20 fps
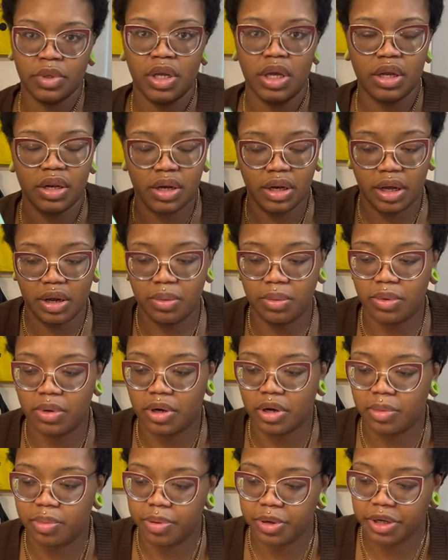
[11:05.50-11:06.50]
And now I'm
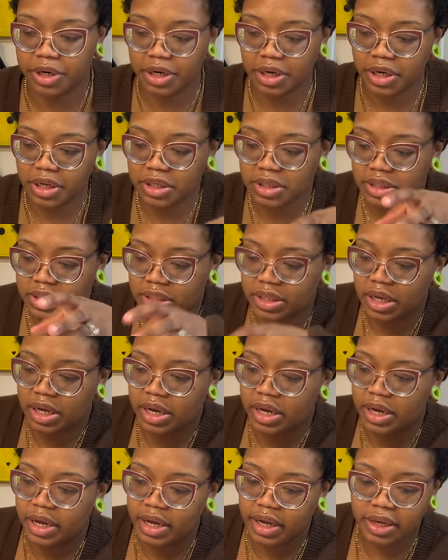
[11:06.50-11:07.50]
gonna put it
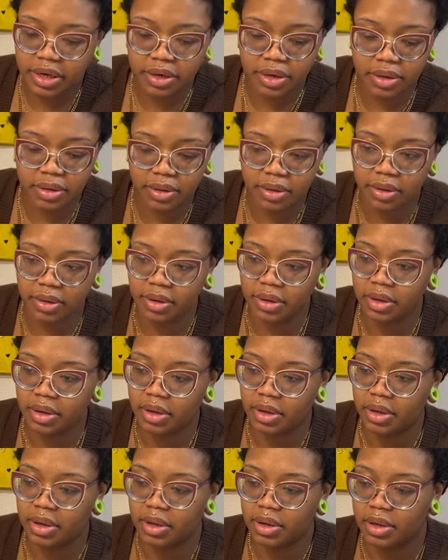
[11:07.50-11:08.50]
inside.
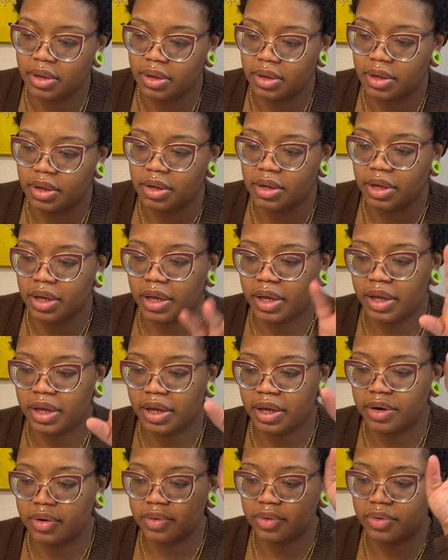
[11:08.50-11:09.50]

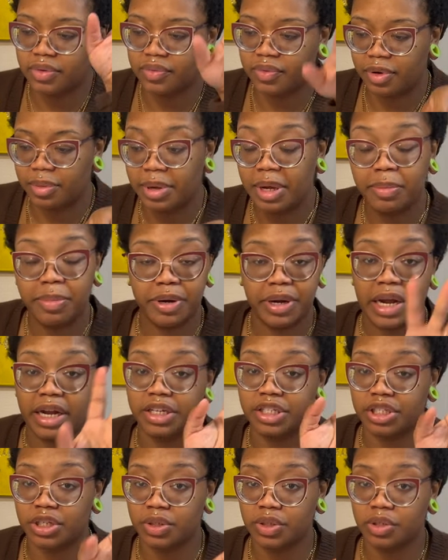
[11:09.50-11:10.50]
And remember, I
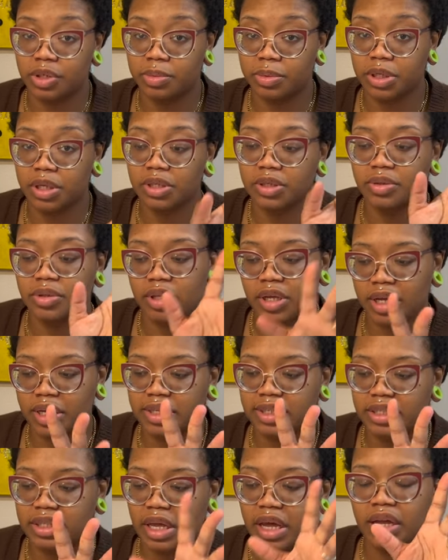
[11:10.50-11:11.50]
showed you up close the
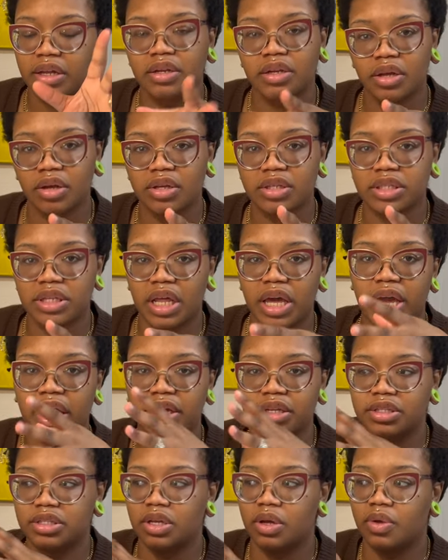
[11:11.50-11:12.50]
inside looks
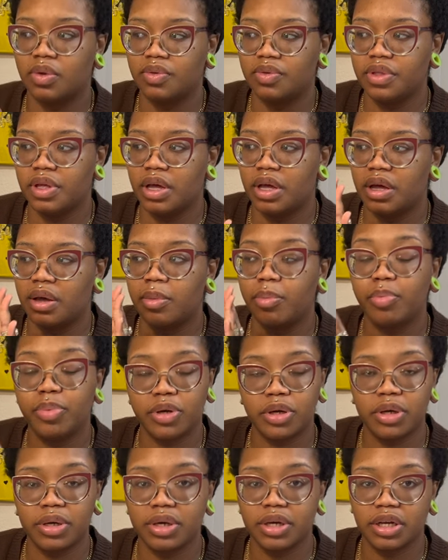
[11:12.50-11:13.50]
like. So the
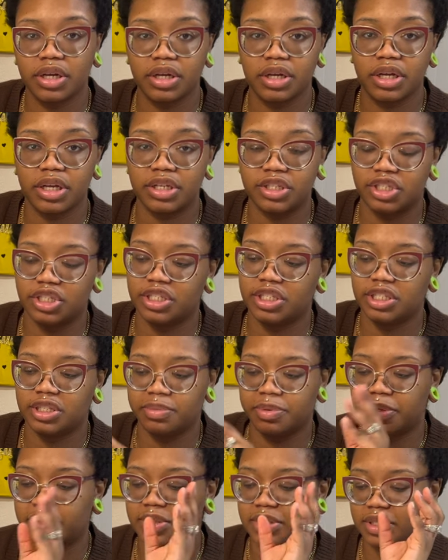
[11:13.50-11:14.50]
book is just
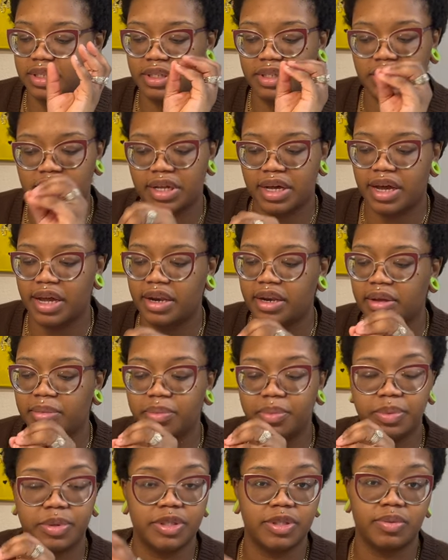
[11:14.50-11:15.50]
supposed to slide
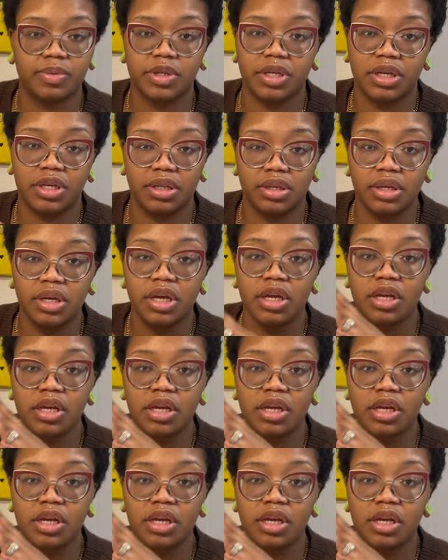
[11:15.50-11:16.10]
in between